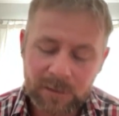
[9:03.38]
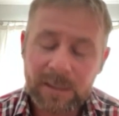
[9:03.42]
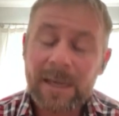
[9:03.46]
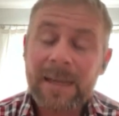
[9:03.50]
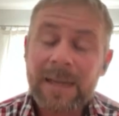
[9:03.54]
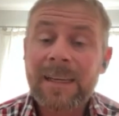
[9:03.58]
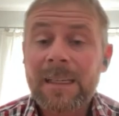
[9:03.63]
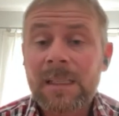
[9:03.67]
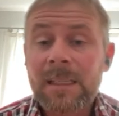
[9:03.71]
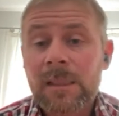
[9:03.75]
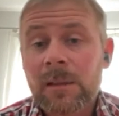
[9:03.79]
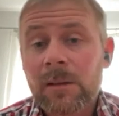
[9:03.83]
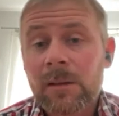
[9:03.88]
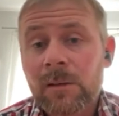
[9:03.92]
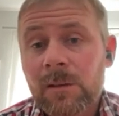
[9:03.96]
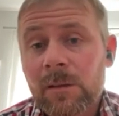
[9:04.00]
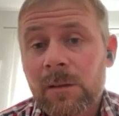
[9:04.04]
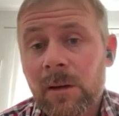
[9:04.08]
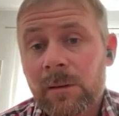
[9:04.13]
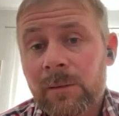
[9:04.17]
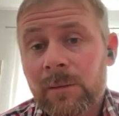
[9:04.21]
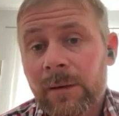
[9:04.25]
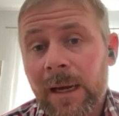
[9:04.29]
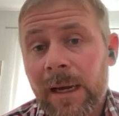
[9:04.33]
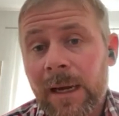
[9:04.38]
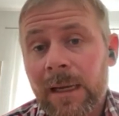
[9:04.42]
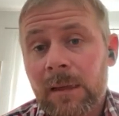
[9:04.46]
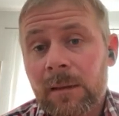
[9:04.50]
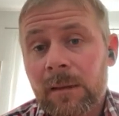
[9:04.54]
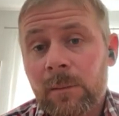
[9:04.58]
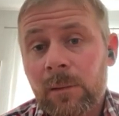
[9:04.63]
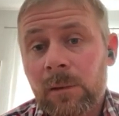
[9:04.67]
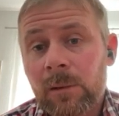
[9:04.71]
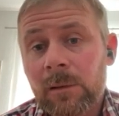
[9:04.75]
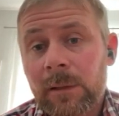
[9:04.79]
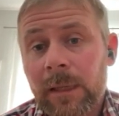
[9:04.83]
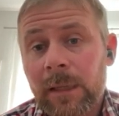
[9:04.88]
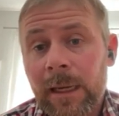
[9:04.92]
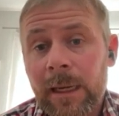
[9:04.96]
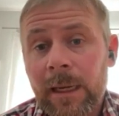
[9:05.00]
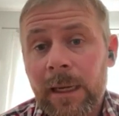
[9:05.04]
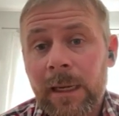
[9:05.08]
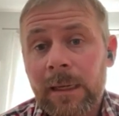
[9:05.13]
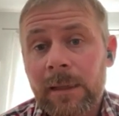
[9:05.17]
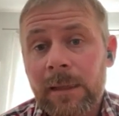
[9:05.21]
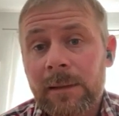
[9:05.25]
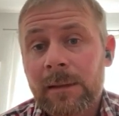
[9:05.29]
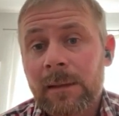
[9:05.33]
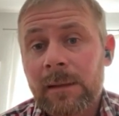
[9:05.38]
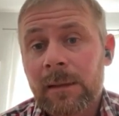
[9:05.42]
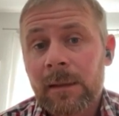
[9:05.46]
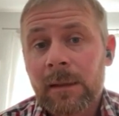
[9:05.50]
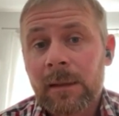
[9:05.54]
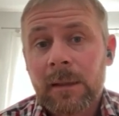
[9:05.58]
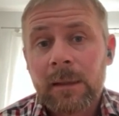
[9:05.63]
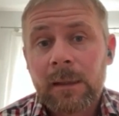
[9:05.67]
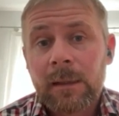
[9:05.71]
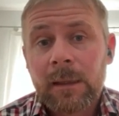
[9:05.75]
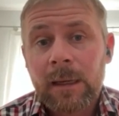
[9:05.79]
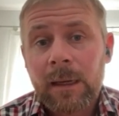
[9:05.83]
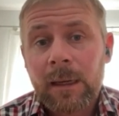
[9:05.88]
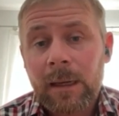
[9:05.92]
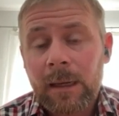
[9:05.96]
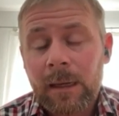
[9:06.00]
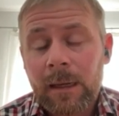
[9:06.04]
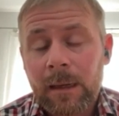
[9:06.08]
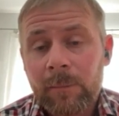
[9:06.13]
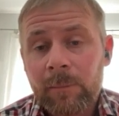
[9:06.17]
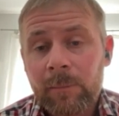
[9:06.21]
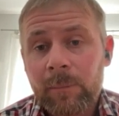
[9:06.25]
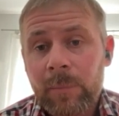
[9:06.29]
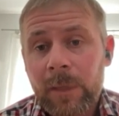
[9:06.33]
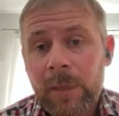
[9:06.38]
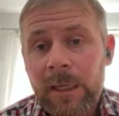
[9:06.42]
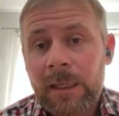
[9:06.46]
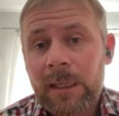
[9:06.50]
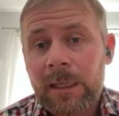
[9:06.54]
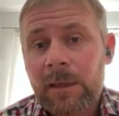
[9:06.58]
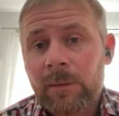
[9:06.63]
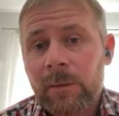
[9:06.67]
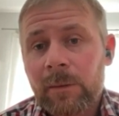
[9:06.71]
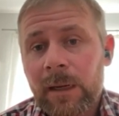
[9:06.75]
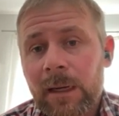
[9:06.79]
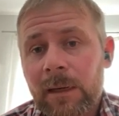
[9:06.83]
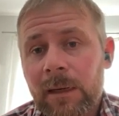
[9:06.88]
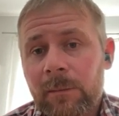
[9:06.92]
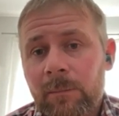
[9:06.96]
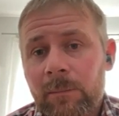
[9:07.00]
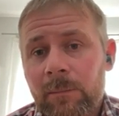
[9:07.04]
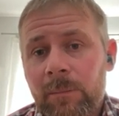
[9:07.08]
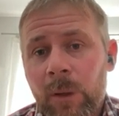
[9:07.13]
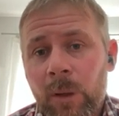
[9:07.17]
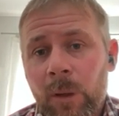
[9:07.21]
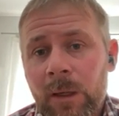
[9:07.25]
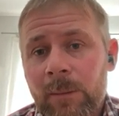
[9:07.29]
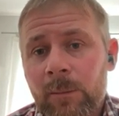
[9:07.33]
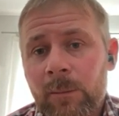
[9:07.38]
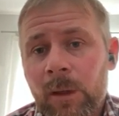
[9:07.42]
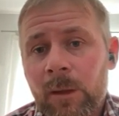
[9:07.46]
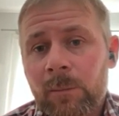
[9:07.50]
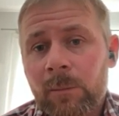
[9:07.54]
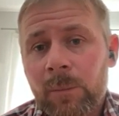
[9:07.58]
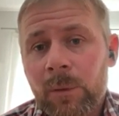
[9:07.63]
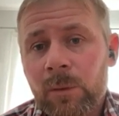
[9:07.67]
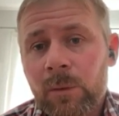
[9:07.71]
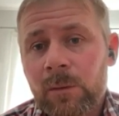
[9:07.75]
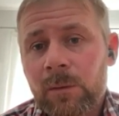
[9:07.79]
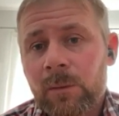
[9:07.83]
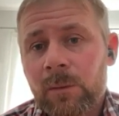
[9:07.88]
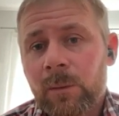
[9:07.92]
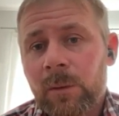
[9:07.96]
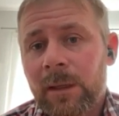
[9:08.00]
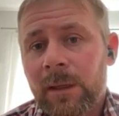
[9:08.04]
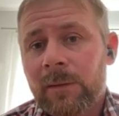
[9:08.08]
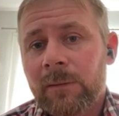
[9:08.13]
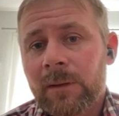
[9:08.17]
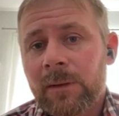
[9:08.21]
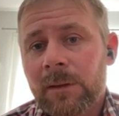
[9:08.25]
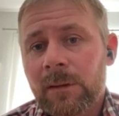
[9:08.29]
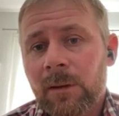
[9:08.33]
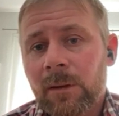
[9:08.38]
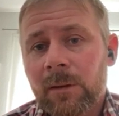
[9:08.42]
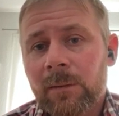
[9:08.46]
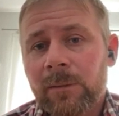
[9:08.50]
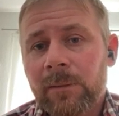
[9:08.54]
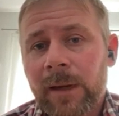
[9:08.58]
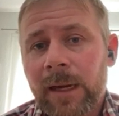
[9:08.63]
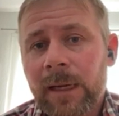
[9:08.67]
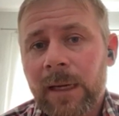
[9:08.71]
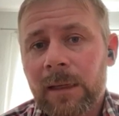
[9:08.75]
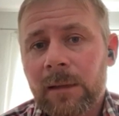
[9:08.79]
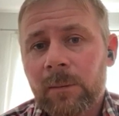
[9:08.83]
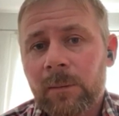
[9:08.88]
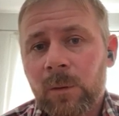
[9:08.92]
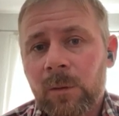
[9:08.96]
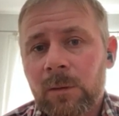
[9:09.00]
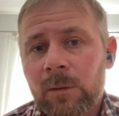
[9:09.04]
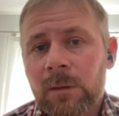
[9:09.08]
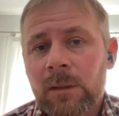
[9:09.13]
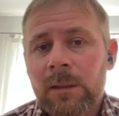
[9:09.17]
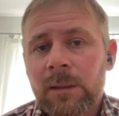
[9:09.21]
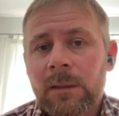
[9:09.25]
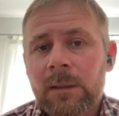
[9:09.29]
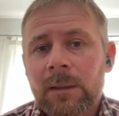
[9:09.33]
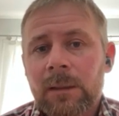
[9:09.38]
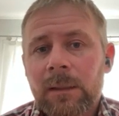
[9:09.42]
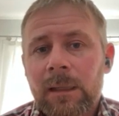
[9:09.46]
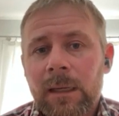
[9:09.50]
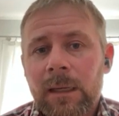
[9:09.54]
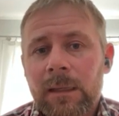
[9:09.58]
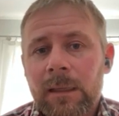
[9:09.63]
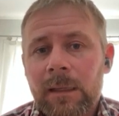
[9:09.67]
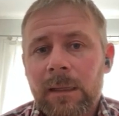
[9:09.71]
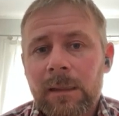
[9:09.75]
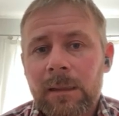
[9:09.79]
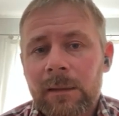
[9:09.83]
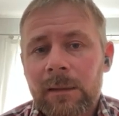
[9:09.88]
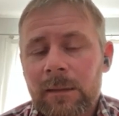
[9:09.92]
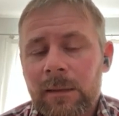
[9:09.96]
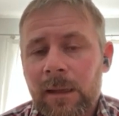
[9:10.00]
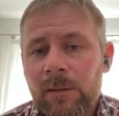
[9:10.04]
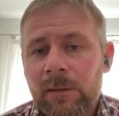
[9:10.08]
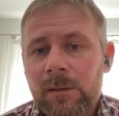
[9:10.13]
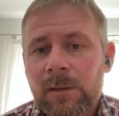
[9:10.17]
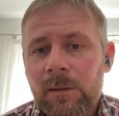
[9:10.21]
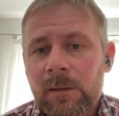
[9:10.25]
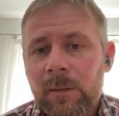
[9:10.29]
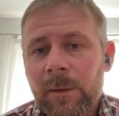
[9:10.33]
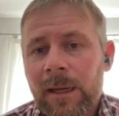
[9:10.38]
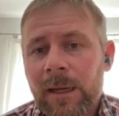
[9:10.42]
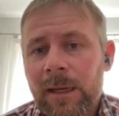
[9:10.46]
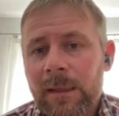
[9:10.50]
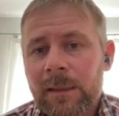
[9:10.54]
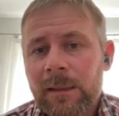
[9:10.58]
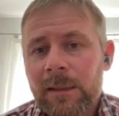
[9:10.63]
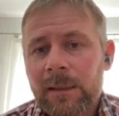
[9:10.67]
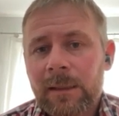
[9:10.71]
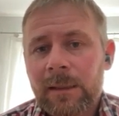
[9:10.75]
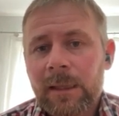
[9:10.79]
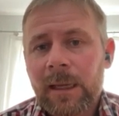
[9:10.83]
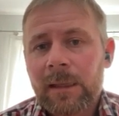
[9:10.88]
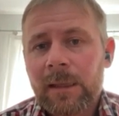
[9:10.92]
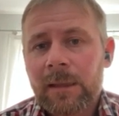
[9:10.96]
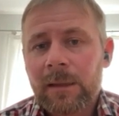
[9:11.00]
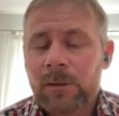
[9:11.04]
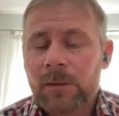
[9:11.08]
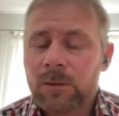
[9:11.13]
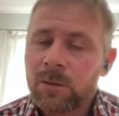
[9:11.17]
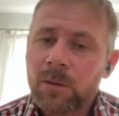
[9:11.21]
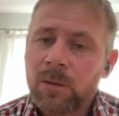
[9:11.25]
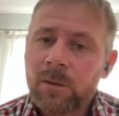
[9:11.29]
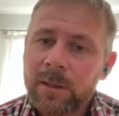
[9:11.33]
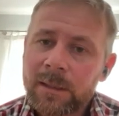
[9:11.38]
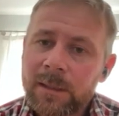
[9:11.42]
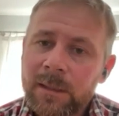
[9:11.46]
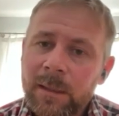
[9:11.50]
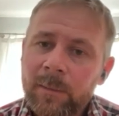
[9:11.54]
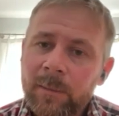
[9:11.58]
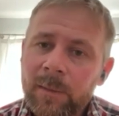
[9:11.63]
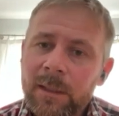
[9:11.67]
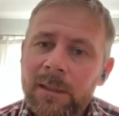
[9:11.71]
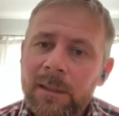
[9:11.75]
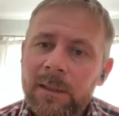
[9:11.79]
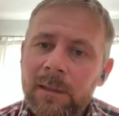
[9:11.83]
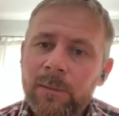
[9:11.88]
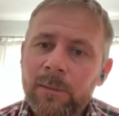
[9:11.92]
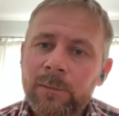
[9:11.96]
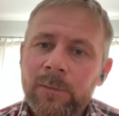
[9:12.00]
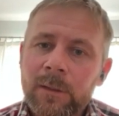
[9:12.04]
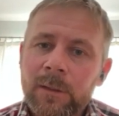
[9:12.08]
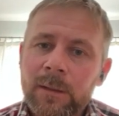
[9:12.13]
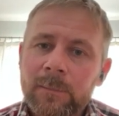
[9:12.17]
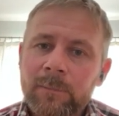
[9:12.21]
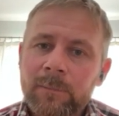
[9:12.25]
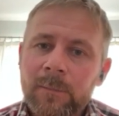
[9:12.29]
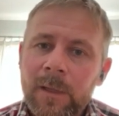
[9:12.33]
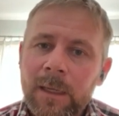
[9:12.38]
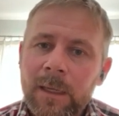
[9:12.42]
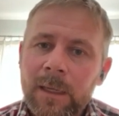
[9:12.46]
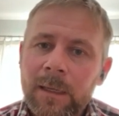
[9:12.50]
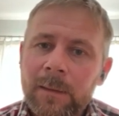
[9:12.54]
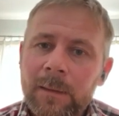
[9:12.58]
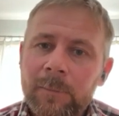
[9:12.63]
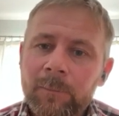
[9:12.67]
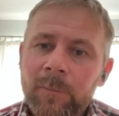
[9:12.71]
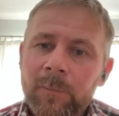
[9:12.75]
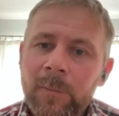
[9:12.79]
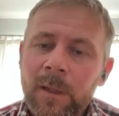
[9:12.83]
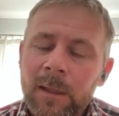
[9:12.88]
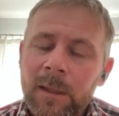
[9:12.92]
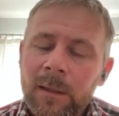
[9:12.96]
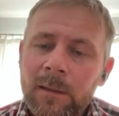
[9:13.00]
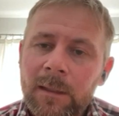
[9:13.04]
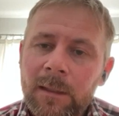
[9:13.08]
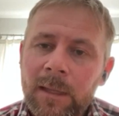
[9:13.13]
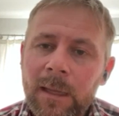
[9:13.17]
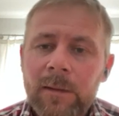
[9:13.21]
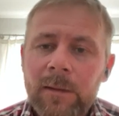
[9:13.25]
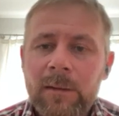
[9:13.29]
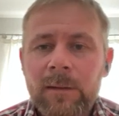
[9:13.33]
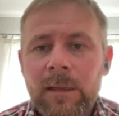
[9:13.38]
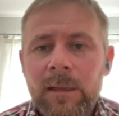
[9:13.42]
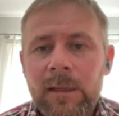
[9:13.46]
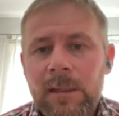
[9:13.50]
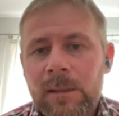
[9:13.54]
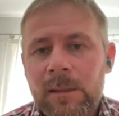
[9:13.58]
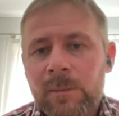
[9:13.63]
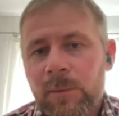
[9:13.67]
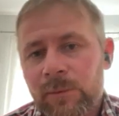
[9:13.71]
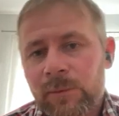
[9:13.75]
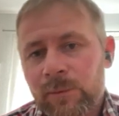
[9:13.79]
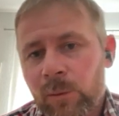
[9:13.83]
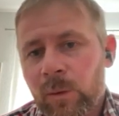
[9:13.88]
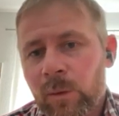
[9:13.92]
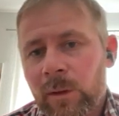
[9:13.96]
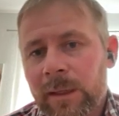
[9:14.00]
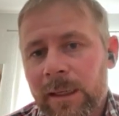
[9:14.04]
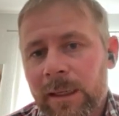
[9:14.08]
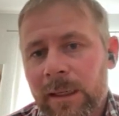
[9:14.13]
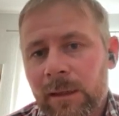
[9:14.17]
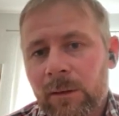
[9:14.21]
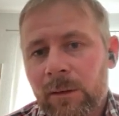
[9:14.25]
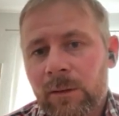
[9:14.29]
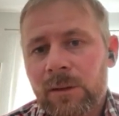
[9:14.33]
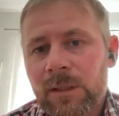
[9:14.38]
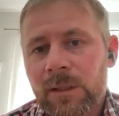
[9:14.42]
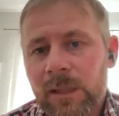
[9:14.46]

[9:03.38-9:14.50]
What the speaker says: standing still is not available, and bending around and biting my boot or whatever's not available, and then they'll stop hunting that and they'll try something different. The other thing is just before you get